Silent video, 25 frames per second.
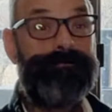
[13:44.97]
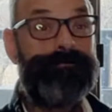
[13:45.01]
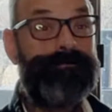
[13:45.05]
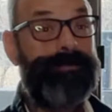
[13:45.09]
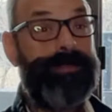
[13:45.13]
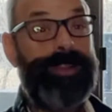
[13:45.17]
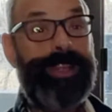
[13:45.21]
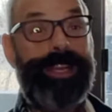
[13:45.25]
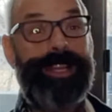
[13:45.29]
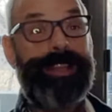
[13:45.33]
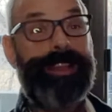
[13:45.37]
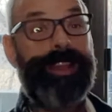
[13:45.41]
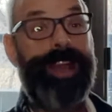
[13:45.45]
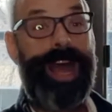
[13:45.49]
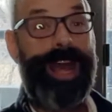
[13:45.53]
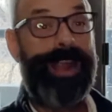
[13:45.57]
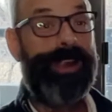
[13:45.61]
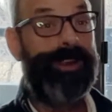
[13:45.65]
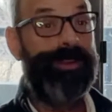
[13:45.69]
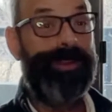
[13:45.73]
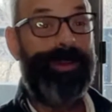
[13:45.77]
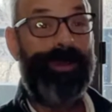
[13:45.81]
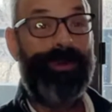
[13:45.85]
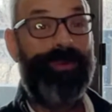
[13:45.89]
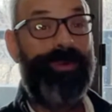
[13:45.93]
Like, I
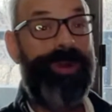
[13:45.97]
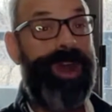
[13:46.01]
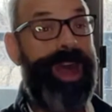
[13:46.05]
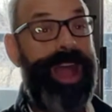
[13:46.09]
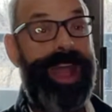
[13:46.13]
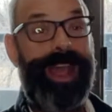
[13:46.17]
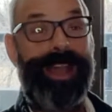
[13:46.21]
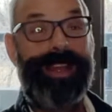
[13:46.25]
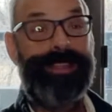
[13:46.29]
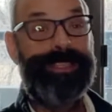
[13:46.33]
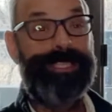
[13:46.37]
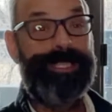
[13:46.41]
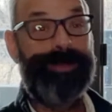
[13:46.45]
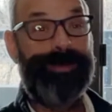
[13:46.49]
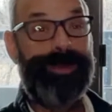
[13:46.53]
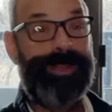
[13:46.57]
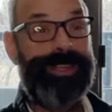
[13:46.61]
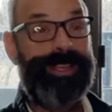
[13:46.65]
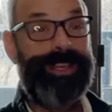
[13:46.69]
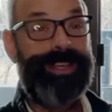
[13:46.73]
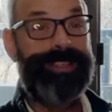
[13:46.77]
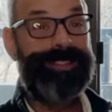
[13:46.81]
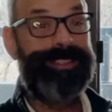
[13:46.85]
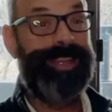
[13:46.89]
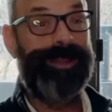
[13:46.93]
don't know why, just
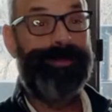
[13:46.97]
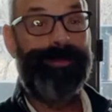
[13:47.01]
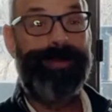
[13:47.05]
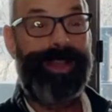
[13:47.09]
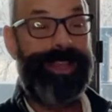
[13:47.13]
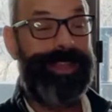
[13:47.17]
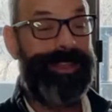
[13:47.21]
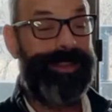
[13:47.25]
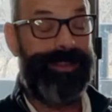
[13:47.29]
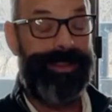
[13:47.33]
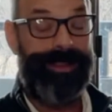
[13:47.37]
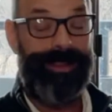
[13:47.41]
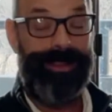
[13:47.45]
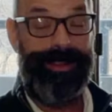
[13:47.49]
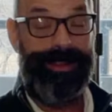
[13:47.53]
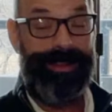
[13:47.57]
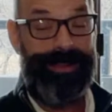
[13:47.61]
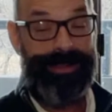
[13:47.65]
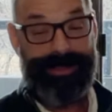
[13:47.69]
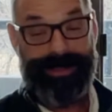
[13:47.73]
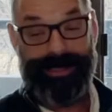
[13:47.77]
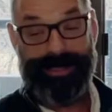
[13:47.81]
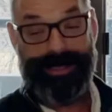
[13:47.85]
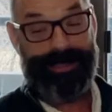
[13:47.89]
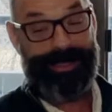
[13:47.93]
because I'm like,
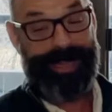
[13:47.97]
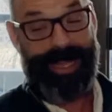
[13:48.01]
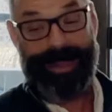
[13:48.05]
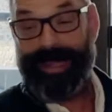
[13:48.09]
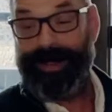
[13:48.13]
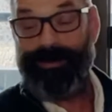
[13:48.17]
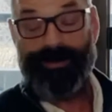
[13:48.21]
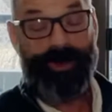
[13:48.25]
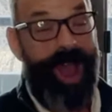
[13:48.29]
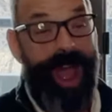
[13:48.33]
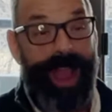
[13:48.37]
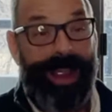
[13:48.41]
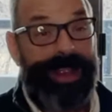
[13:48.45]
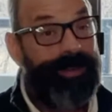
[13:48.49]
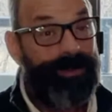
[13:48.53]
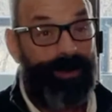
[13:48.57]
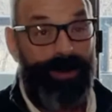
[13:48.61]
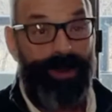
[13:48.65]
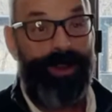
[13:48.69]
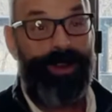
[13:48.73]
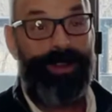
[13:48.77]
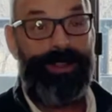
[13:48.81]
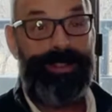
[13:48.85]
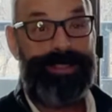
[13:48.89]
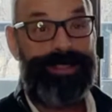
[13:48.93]
just because I like rock and roll.